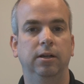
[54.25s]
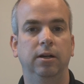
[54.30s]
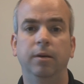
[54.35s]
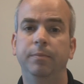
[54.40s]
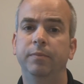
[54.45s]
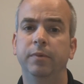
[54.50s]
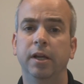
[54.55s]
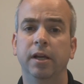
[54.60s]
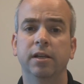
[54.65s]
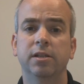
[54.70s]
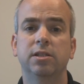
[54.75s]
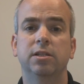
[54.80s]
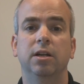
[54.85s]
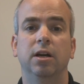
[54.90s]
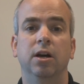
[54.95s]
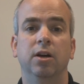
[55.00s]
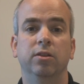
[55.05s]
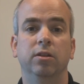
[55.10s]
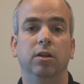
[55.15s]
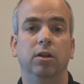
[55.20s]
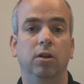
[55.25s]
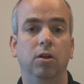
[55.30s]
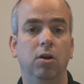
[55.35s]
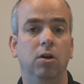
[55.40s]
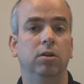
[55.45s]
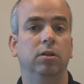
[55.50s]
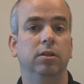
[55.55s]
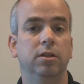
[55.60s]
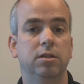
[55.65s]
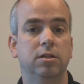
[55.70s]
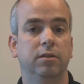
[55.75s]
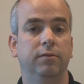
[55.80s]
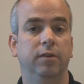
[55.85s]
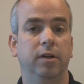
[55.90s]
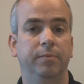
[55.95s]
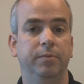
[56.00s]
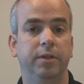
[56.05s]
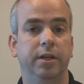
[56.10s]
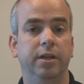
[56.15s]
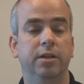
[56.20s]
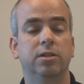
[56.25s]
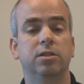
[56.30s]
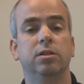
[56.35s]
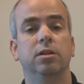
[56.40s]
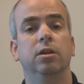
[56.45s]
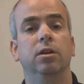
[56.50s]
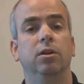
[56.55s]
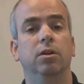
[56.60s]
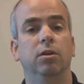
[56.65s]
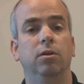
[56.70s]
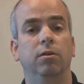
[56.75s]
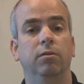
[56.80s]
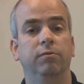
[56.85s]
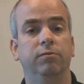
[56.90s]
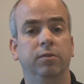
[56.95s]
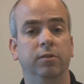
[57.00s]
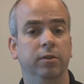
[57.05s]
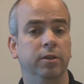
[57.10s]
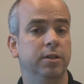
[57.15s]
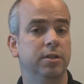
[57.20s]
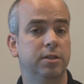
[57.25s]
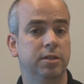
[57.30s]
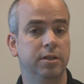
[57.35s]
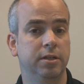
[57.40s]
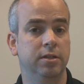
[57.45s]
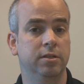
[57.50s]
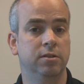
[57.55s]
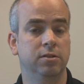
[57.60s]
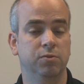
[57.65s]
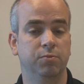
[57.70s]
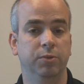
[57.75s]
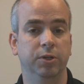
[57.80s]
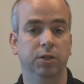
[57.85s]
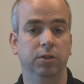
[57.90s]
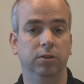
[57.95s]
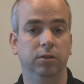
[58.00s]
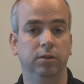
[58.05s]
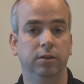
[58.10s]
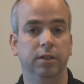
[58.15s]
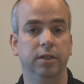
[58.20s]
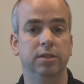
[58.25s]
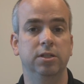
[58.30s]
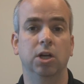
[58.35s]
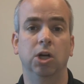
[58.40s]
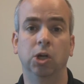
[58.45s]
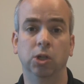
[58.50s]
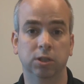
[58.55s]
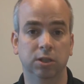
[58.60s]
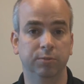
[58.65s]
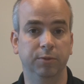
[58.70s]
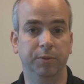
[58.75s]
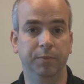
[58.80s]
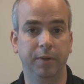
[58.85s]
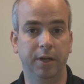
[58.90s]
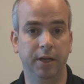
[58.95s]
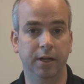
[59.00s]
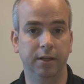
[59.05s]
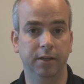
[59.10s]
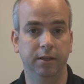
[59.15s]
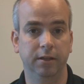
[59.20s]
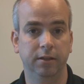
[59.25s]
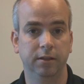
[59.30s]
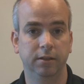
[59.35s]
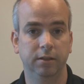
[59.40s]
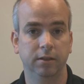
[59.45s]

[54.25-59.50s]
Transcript: Up next on the long list of updates for this season's build is Ultimate Pay.